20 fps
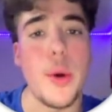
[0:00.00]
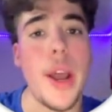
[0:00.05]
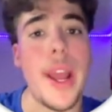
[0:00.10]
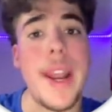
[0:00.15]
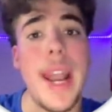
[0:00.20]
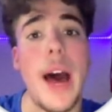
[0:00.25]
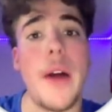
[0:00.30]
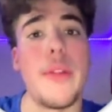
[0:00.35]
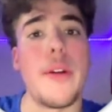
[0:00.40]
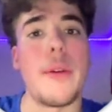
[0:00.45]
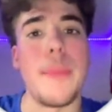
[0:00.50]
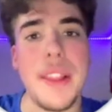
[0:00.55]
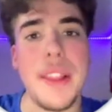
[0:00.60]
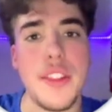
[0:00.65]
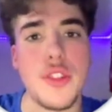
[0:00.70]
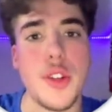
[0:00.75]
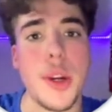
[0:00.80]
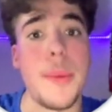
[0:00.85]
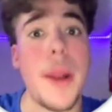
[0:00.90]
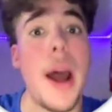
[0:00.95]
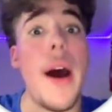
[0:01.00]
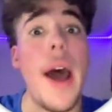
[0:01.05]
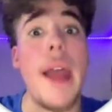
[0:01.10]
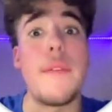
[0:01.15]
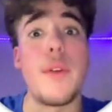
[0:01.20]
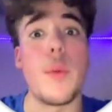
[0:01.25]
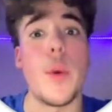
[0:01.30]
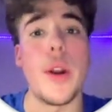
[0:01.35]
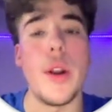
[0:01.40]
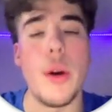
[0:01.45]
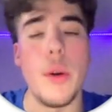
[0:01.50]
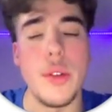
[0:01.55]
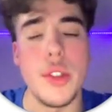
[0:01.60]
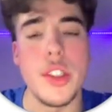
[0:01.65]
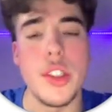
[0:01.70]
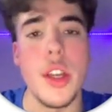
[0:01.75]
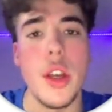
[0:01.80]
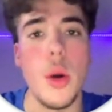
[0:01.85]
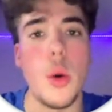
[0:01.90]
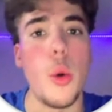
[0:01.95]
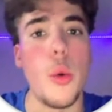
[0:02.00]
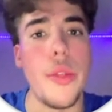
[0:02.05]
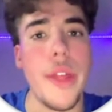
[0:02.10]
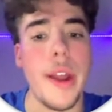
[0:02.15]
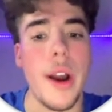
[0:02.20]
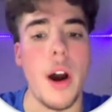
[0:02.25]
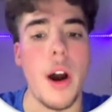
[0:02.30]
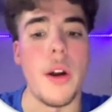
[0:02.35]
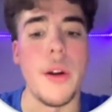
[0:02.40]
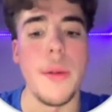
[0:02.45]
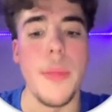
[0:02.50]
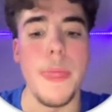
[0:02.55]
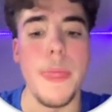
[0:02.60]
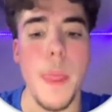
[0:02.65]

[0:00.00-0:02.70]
and now they're mainstream. Now everyone knows who they are.